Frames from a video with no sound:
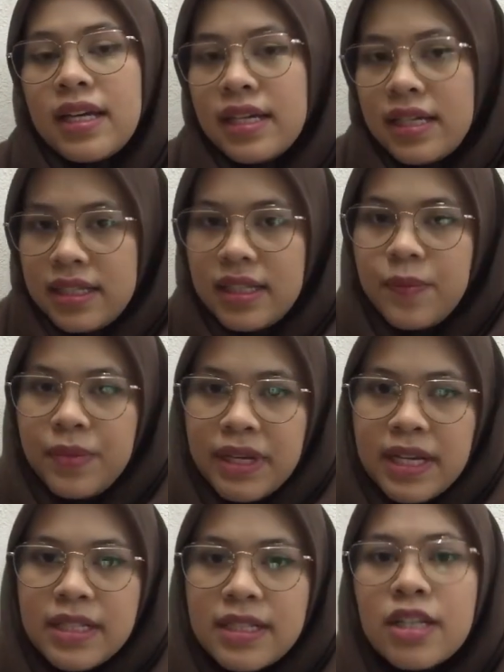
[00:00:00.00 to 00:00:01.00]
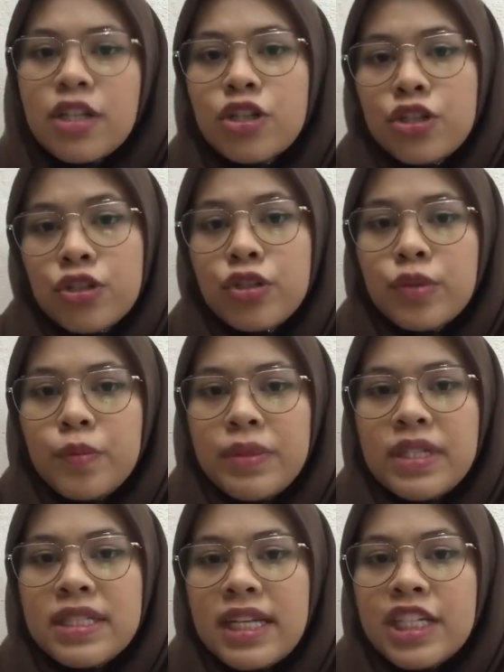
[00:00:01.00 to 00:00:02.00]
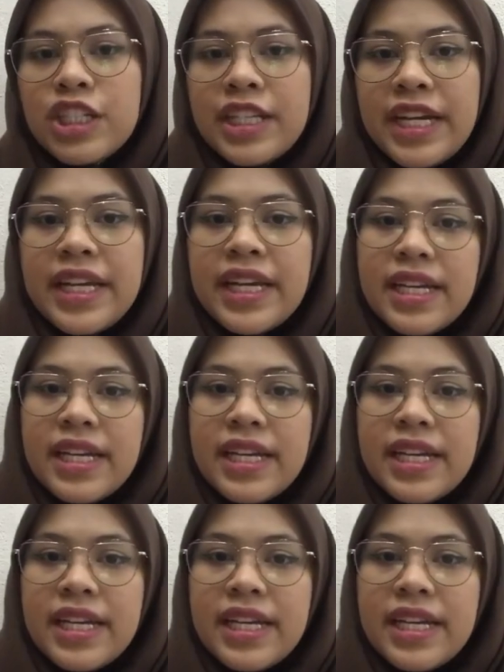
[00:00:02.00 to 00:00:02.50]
A TPS should be such that